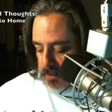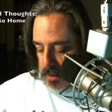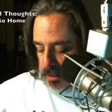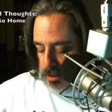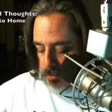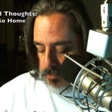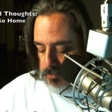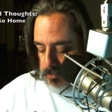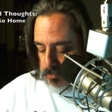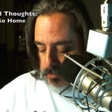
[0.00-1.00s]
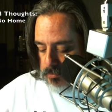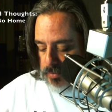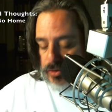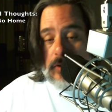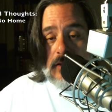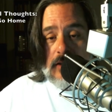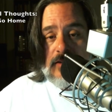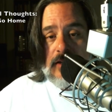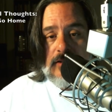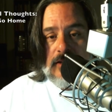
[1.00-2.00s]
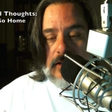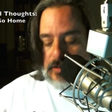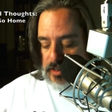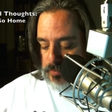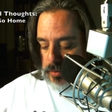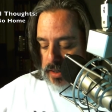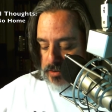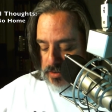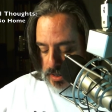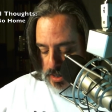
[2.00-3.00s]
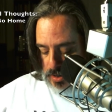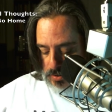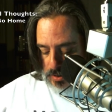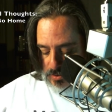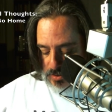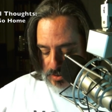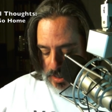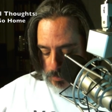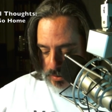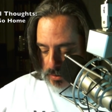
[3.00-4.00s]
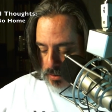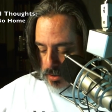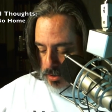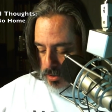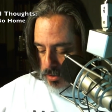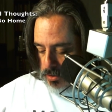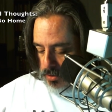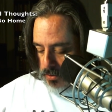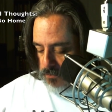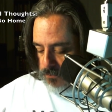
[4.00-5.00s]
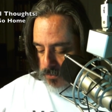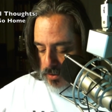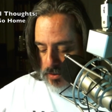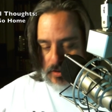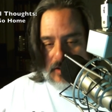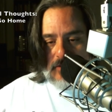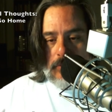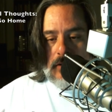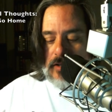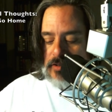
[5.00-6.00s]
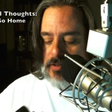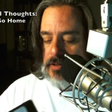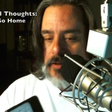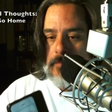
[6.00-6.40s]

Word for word: um, between the six and the six Plus. And here is a template for the six Plus.